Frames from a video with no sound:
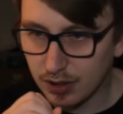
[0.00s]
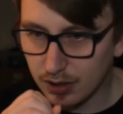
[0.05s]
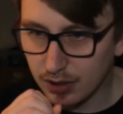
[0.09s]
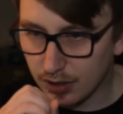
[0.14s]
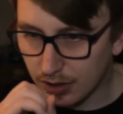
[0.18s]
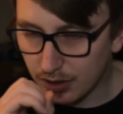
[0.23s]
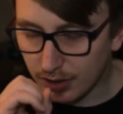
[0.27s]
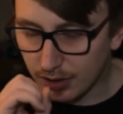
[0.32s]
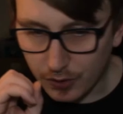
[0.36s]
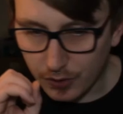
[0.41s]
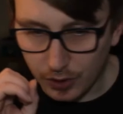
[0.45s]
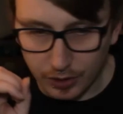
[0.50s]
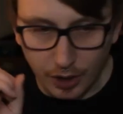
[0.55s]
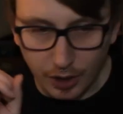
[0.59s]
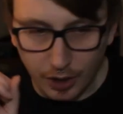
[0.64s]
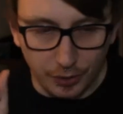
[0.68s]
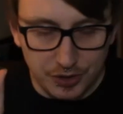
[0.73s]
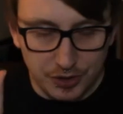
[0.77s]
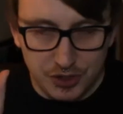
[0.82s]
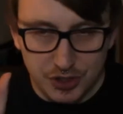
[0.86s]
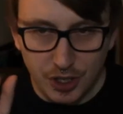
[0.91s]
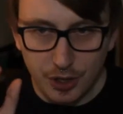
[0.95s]
they've gone
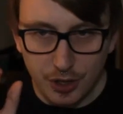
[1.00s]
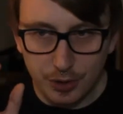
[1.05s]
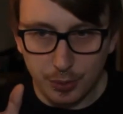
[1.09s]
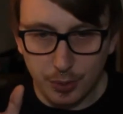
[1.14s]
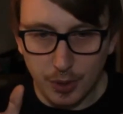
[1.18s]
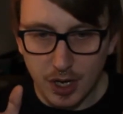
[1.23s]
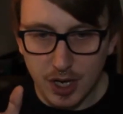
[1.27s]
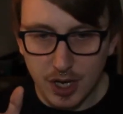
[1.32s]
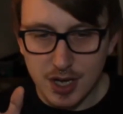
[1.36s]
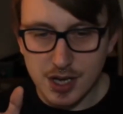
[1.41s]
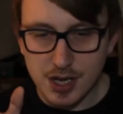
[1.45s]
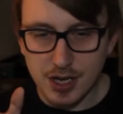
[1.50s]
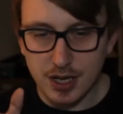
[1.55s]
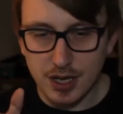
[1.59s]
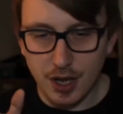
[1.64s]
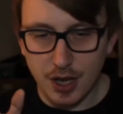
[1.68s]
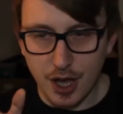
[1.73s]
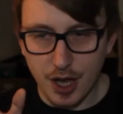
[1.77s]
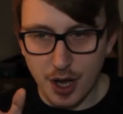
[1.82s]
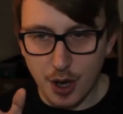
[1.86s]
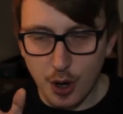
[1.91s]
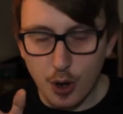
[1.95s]
so
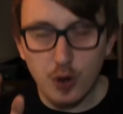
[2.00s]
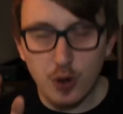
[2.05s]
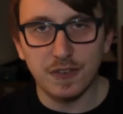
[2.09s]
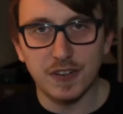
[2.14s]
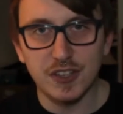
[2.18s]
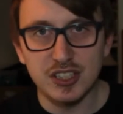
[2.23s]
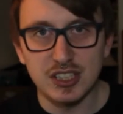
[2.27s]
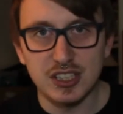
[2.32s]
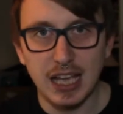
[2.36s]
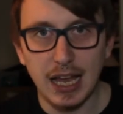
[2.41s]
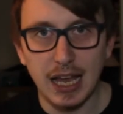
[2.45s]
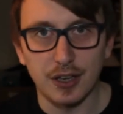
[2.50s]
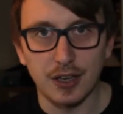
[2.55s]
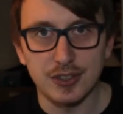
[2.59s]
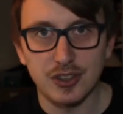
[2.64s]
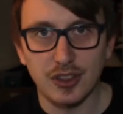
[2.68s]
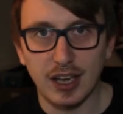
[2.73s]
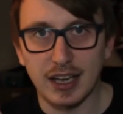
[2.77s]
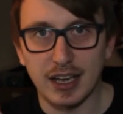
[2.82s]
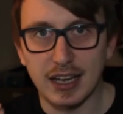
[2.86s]
overzealous that an